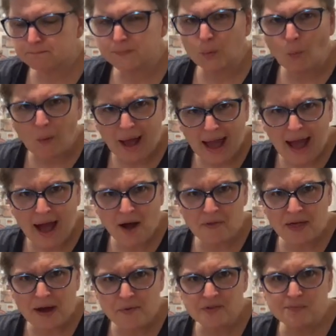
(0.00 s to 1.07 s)
Wow,
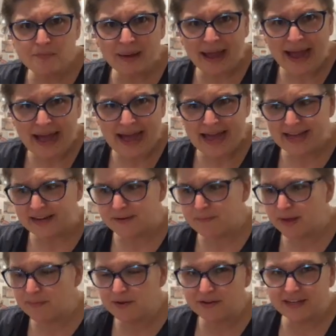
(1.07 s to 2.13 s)
that was bad.
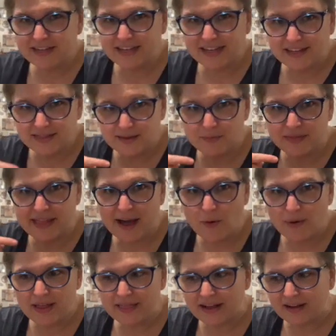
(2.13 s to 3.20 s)
Maybe you need to eat them in that
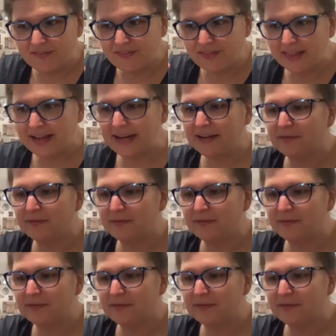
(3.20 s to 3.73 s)
way like a flight.